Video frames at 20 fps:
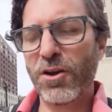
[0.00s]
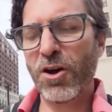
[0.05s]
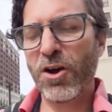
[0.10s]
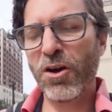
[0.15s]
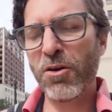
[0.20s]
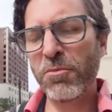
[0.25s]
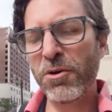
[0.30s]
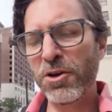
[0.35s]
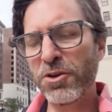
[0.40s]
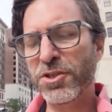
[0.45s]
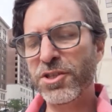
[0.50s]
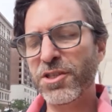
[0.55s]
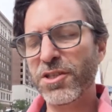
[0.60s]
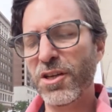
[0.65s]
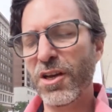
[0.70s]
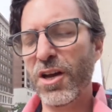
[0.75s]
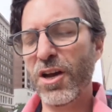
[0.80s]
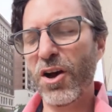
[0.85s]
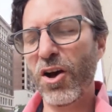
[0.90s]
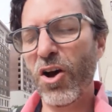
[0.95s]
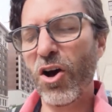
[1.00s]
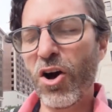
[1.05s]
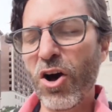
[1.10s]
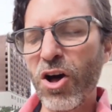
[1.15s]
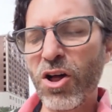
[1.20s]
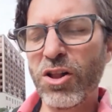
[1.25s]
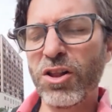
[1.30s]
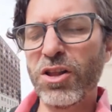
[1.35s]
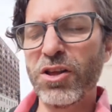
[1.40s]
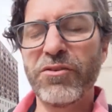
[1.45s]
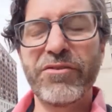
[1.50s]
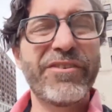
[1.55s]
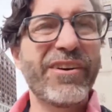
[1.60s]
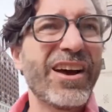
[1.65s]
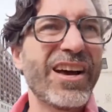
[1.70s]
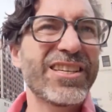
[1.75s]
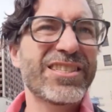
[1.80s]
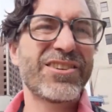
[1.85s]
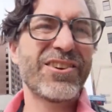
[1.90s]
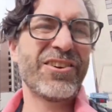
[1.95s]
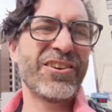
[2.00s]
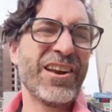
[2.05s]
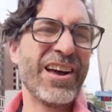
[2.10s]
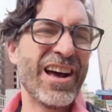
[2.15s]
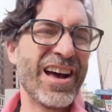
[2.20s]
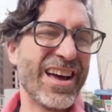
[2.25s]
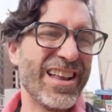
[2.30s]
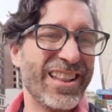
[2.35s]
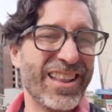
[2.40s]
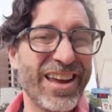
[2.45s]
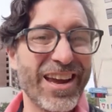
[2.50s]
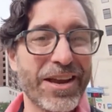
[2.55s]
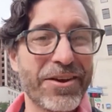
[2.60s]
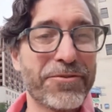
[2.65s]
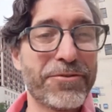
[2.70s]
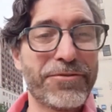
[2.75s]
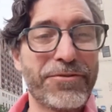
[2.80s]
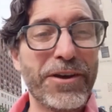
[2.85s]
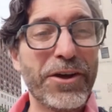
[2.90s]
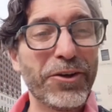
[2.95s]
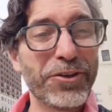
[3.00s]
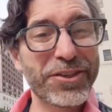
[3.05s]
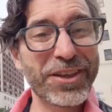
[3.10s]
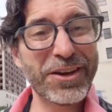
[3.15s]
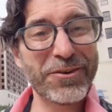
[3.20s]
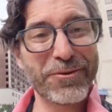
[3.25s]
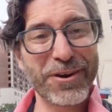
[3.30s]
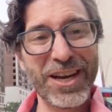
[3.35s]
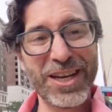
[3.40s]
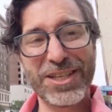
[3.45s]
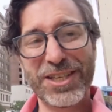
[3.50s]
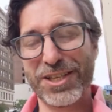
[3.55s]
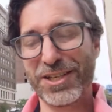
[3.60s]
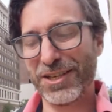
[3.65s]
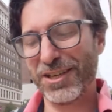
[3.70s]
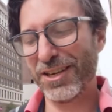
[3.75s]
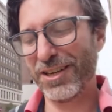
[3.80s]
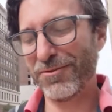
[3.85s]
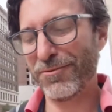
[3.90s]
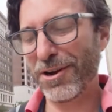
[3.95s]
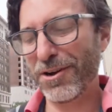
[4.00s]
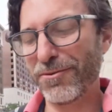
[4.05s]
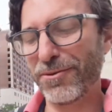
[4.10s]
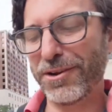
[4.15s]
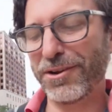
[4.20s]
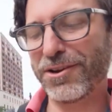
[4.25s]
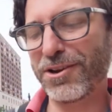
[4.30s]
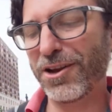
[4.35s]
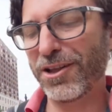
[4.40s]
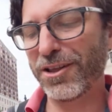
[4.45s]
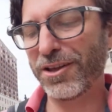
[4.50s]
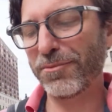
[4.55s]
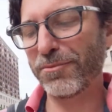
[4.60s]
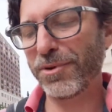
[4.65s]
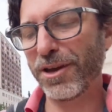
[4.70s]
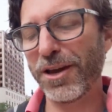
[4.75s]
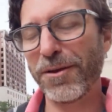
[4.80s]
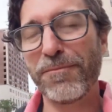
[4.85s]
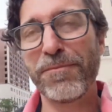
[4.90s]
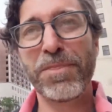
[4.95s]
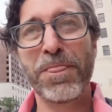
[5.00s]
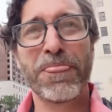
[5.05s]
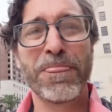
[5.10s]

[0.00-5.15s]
Almost uh, all of us are not like filthy rich in what we'd call it, but